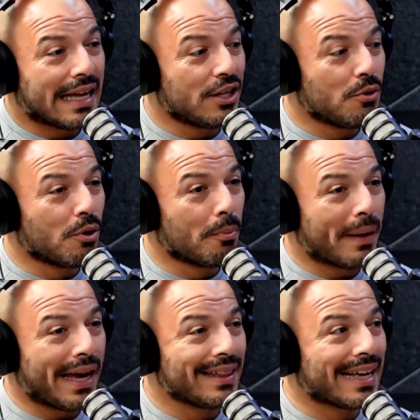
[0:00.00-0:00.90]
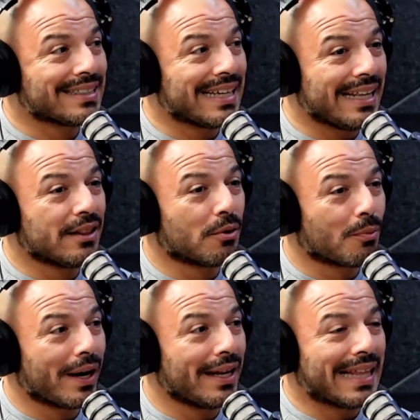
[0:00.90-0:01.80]
that you will pay. That's in the
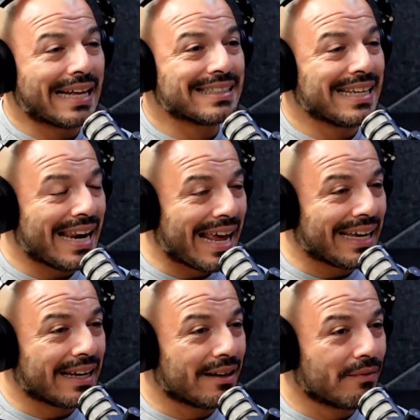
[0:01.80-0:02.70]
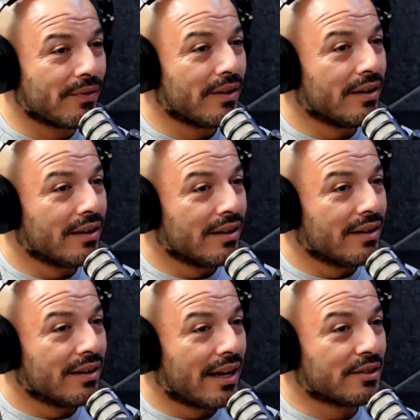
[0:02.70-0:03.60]
red. That's negative
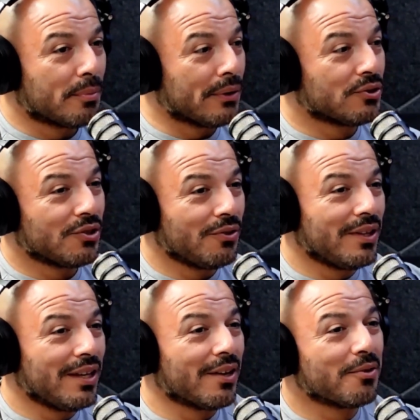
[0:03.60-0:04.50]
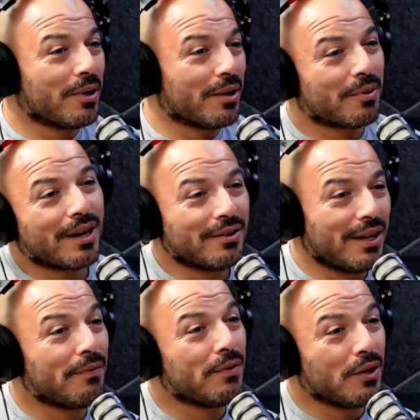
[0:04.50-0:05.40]
as opposed to the other way
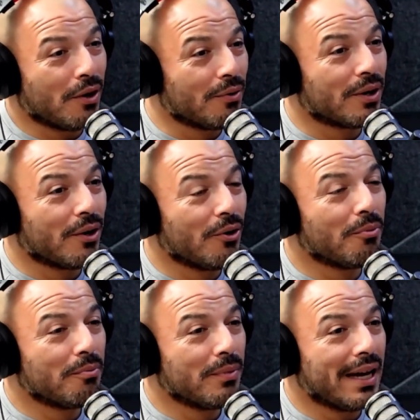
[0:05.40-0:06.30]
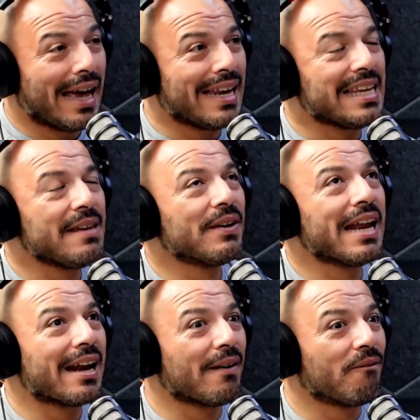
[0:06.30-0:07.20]
around if you mm. own a home. And
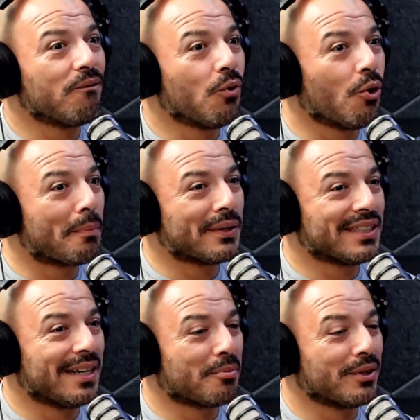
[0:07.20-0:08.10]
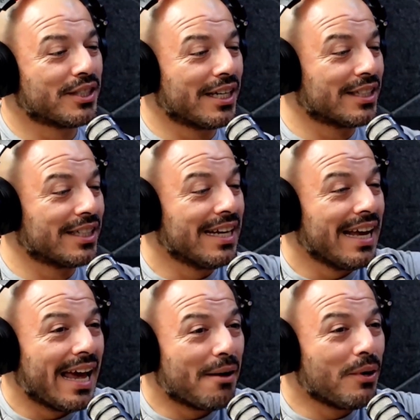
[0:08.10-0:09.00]
even at a 4% appreciation,
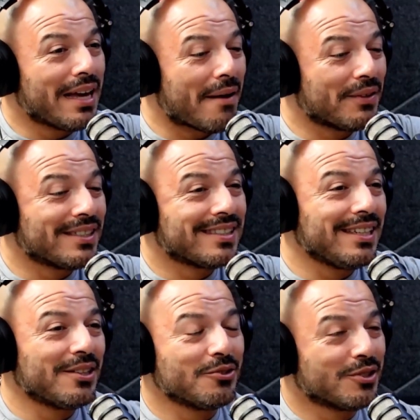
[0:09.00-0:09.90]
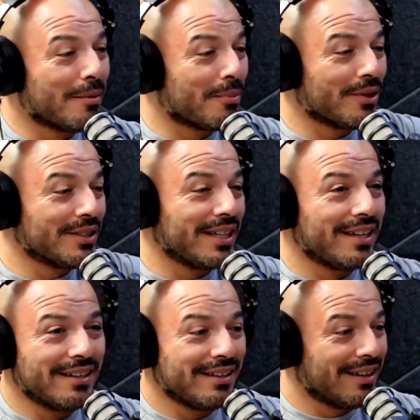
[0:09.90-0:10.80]
and we haven't seen those numbers
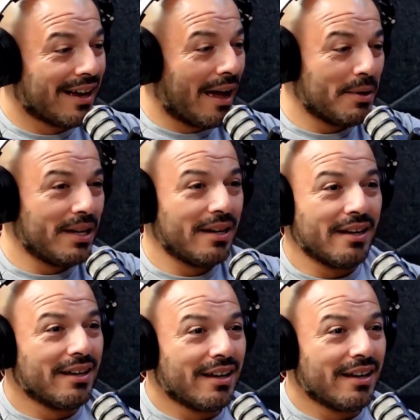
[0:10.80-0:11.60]
in, I mean,